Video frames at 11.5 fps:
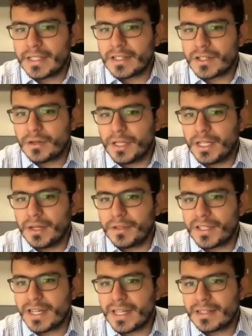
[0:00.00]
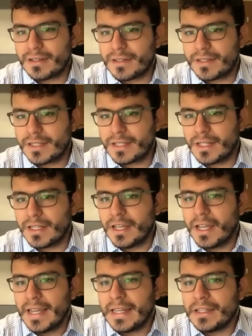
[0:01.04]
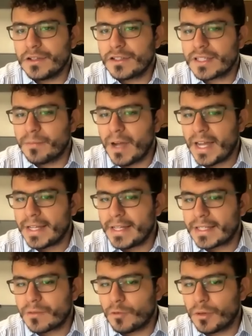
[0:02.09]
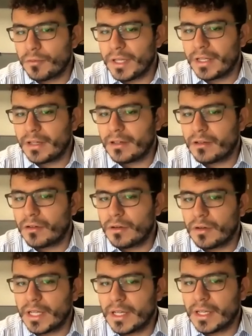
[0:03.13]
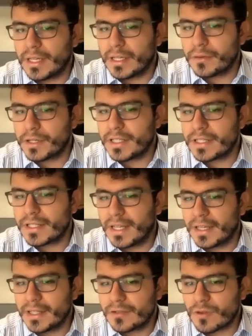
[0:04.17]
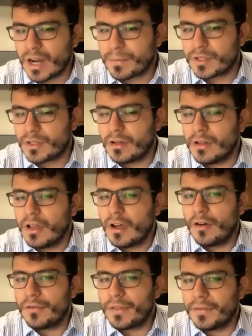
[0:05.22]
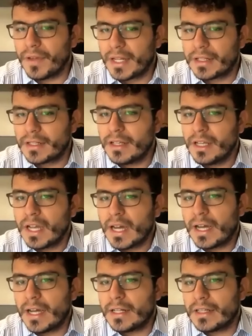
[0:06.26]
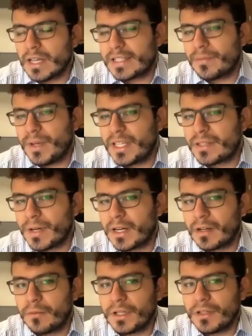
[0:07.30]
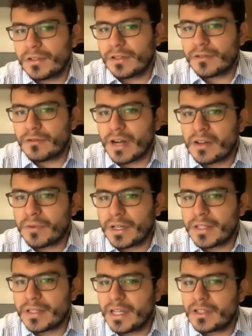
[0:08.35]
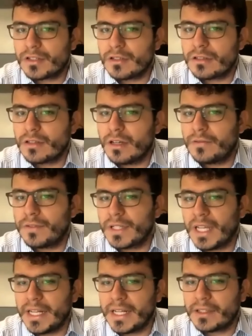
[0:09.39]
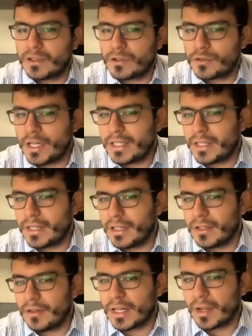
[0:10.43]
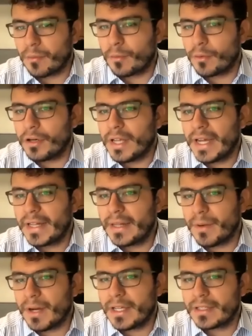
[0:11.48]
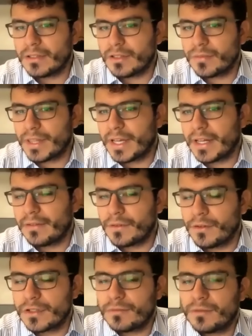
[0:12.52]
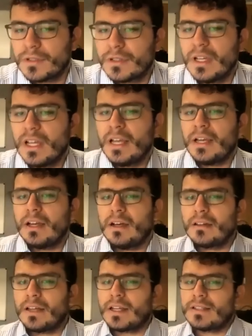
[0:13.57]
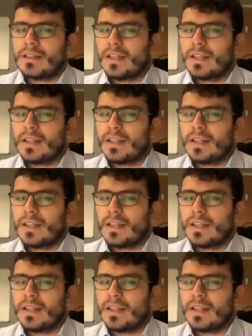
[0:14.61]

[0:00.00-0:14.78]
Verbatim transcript: shown here, which is hazard consistent, induces a bias when we in uh, increase the disruption of the event. And as a benchmark, we use also random realizations of data to train the, the neural network, and the bias this, but that, of course, was uh, lessened.